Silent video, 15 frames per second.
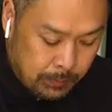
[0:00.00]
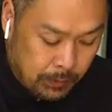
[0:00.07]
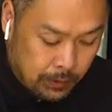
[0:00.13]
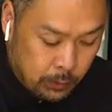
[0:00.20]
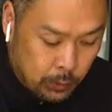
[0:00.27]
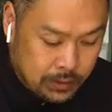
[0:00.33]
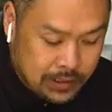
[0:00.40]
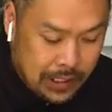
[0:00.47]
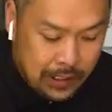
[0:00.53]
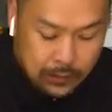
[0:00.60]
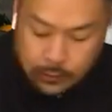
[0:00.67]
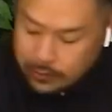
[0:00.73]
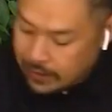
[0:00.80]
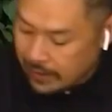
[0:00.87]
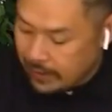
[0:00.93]
and my mother would
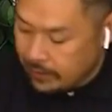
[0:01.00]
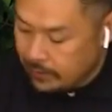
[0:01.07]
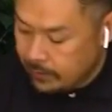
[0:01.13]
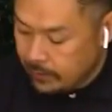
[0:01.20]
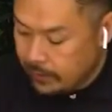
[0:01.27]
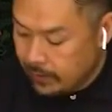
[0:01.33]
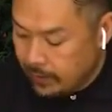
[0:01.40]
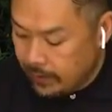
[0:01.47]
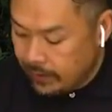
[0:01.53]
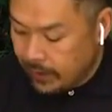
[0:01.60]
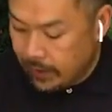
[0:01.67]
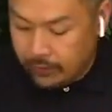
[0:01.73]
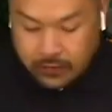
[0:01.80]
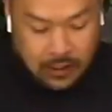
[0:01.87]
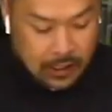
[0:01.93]
tell you that.
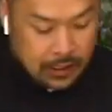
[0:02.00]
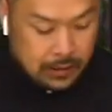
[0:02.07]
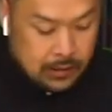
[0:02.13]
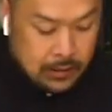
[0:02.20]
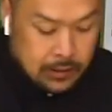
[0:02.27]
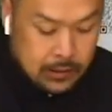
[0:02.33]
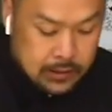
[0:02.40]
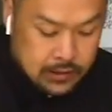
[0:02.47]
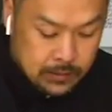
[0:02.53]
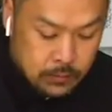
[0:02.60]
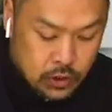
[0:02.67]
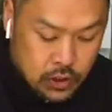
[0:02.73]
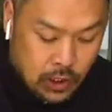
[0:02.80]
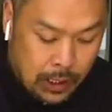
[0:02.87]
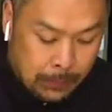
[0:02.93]
And then I've got
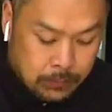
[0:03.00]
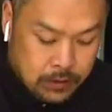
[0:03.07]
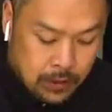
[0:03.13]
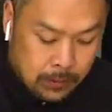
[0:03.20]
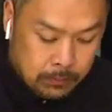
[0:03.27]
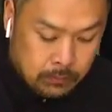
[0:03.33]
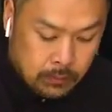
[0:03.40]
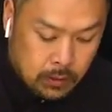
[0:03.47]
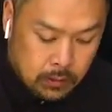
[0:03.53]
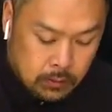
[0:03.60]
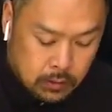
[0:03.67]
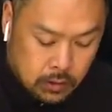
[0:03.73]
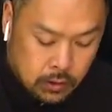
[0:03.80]
some chopped up